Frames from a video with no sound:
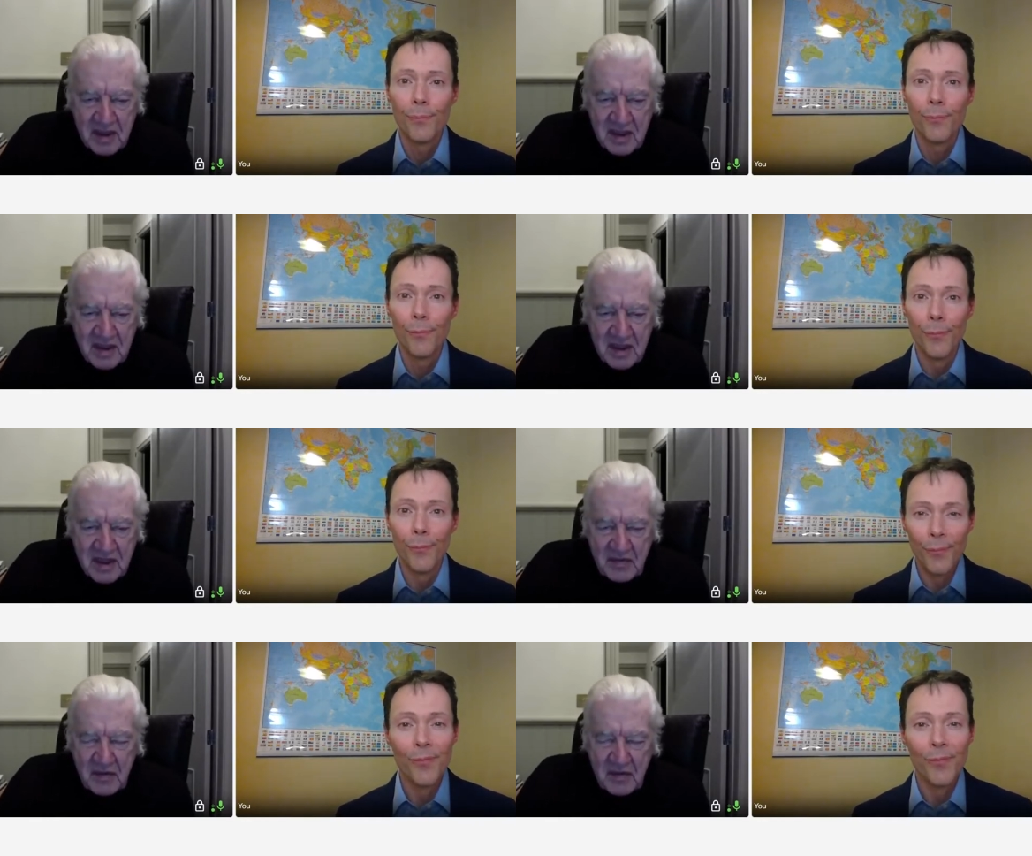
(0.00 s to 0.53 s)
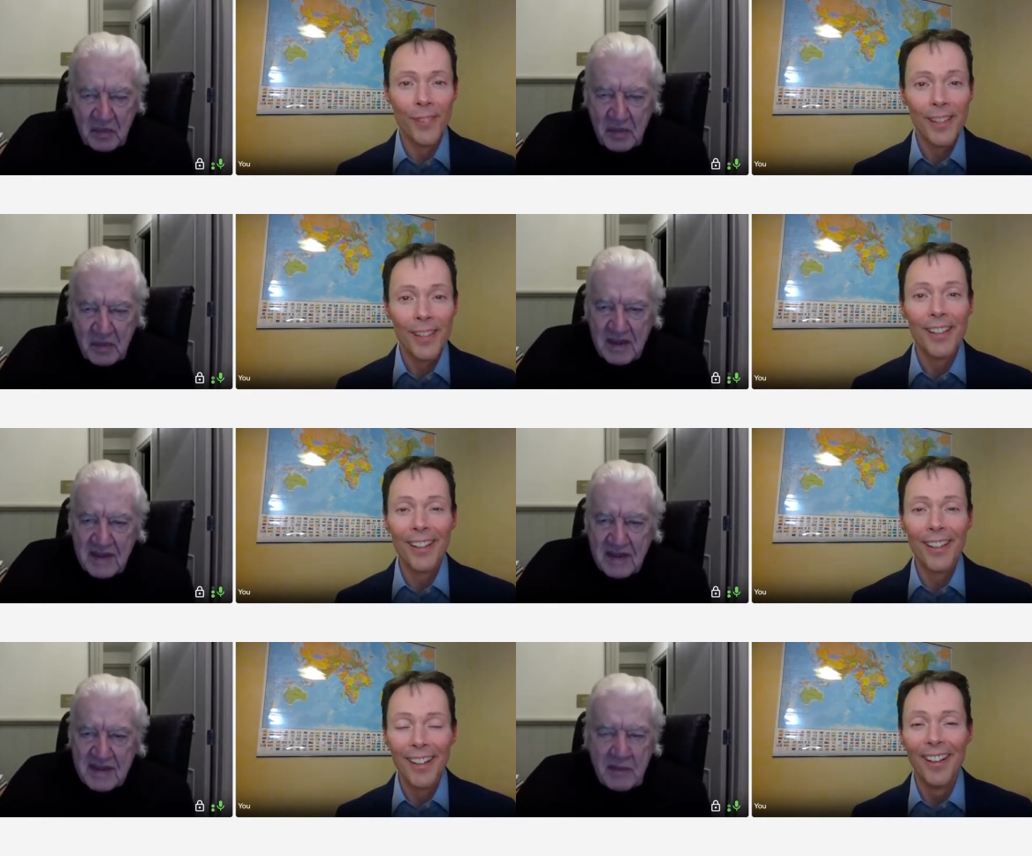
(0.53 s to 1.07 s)
Speaker 1: If you,
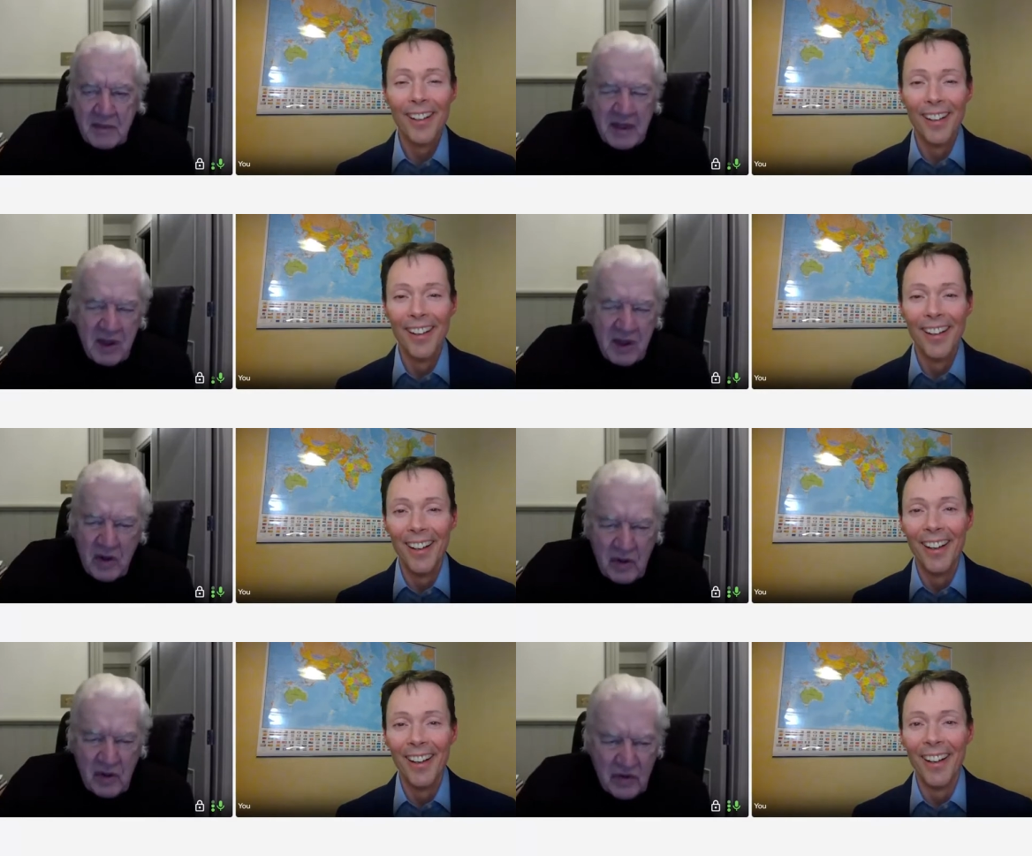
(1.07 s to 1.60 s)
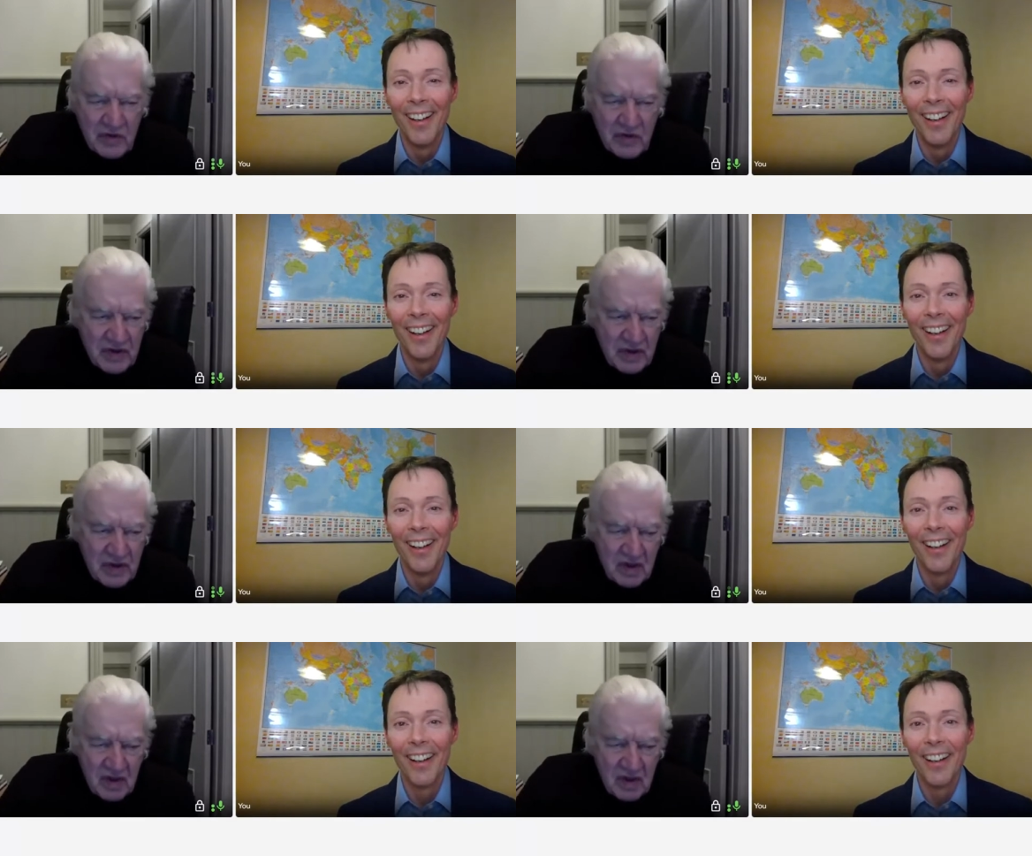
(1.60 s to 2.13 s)
because
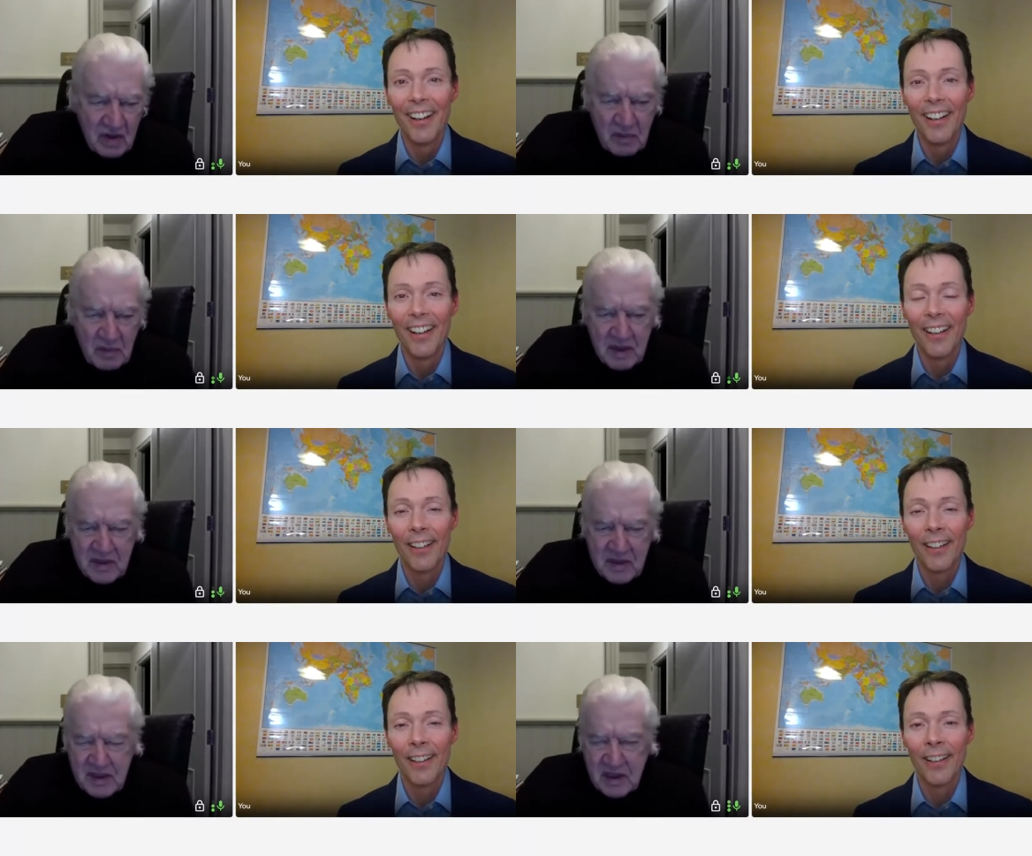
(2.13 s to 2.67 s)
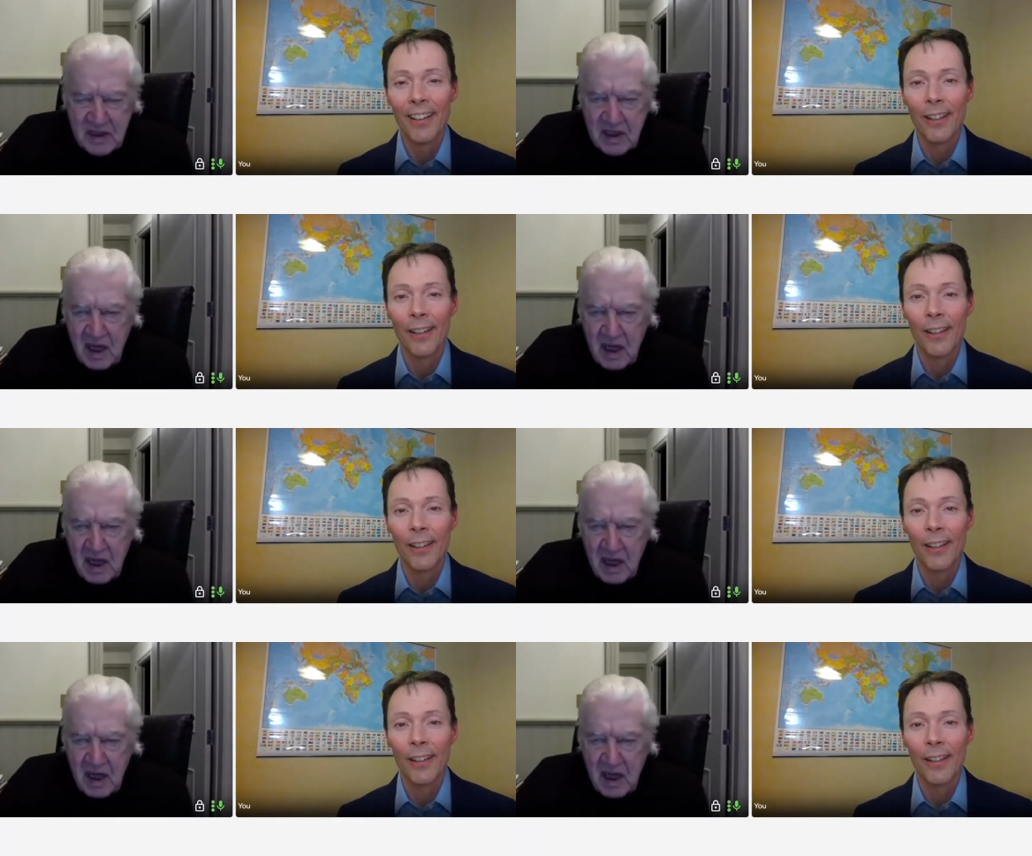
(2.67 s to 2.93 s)
because a,